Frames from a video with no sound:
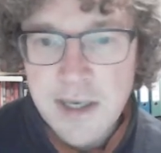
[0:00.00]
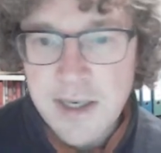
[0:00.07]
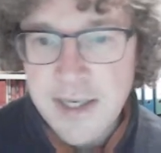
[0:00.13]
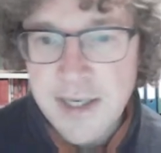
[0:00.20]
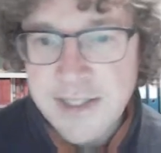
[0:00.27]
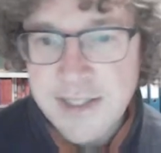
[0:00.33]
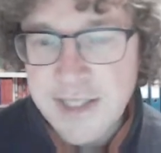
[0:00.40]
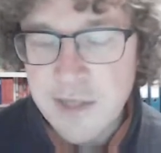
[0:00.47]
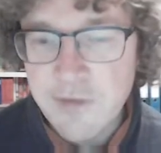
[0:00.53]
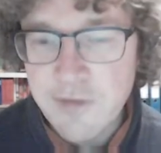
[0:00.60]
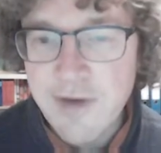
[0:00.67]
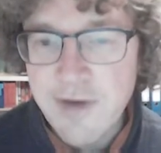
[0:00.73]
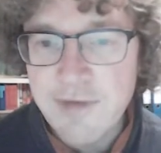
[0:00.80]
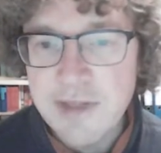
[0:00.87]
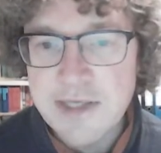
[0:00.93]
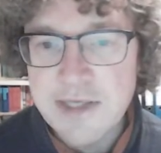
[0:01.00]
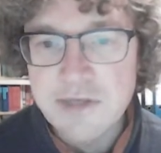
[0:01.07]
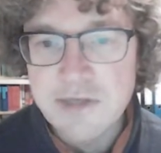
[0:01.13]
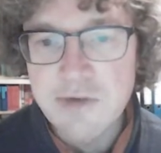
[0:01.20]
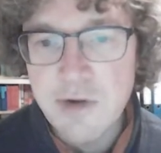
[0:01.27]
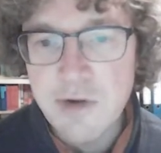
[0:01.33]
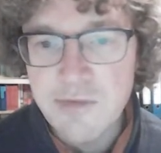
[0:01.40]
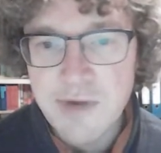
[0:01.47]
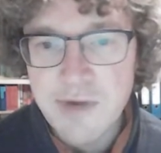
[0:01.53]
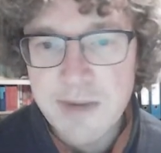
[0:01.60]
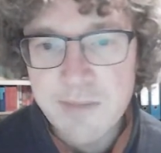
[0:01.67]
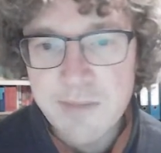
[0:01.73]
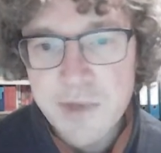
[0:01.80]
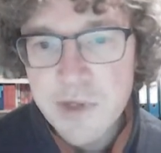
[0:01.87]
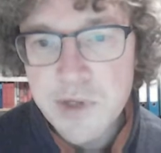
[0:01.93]
instead of having this growth rate
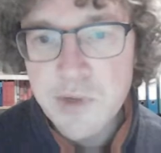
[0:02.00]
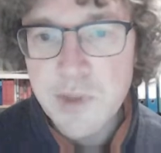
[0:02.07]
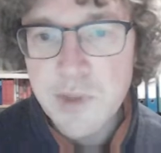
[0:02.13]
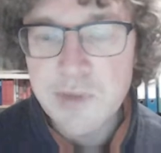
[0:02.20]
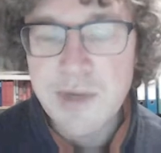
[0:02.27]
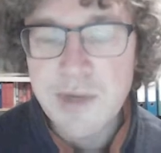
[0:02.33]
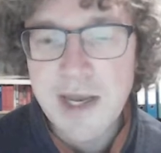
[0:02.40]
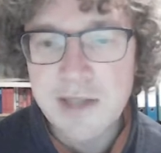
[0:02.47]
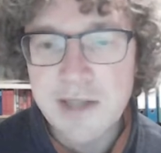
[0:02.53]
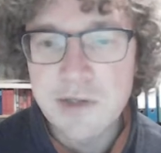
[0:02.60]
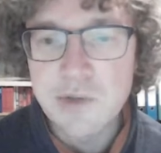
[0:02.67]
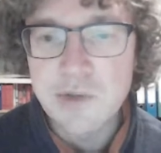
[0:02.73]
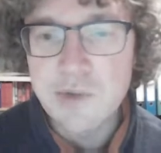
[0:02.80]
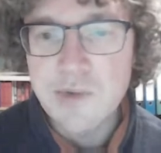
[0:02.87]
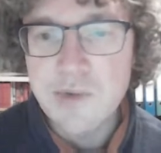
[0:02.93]
mu, what we had to do,